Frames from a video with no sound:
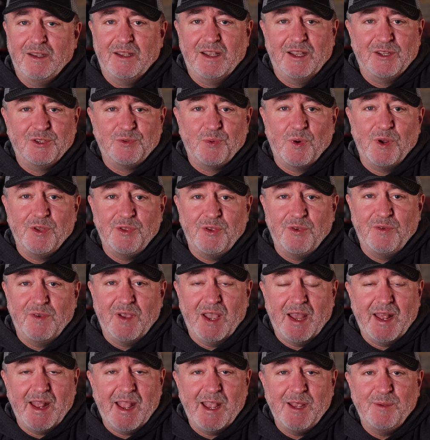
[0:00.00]
That's whether you
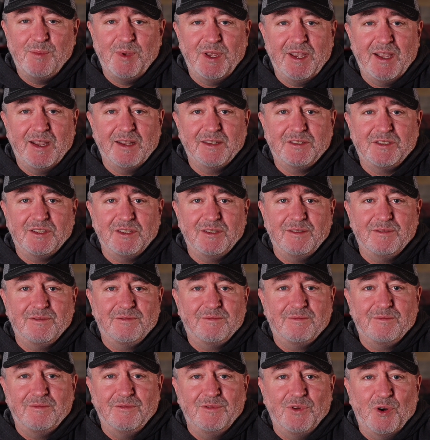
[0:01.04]
got ABS
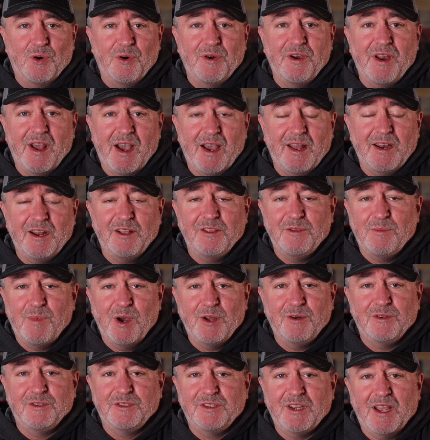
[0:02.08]
or not on the
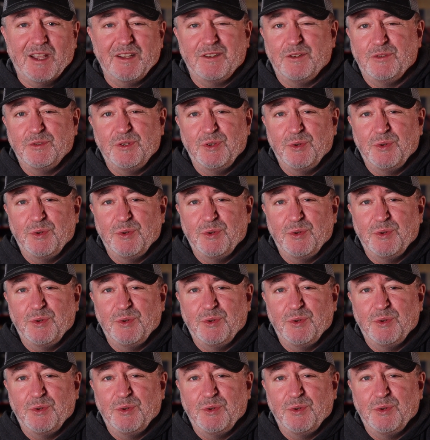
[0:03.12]
motorcycle.